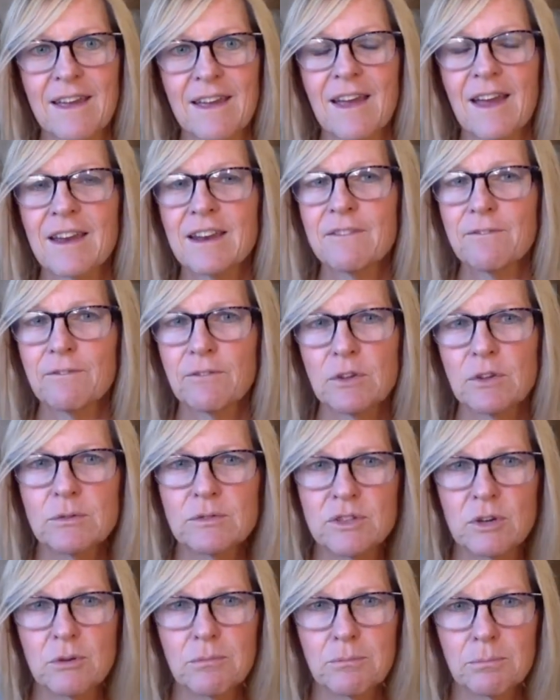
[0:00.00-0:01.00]
And if you
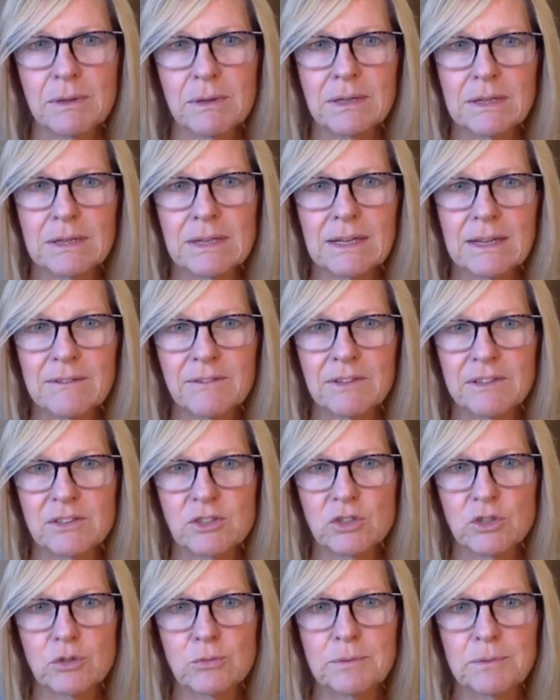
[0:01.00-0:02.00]
don't believe it
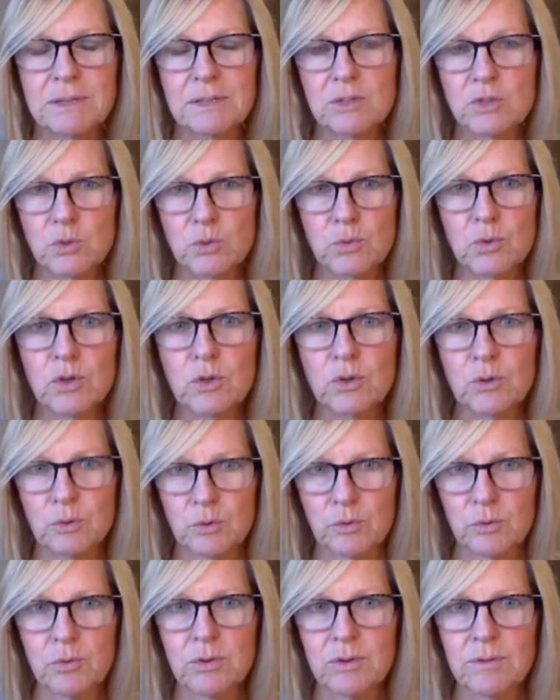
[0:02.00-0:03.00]
to be
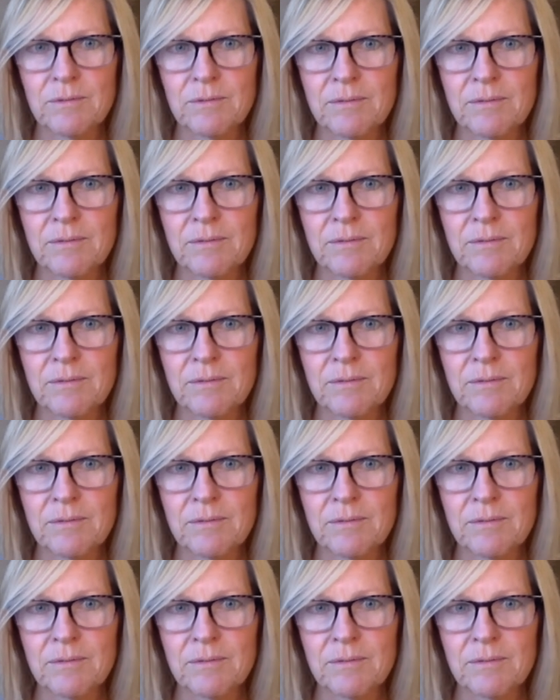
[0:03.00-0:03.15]
true,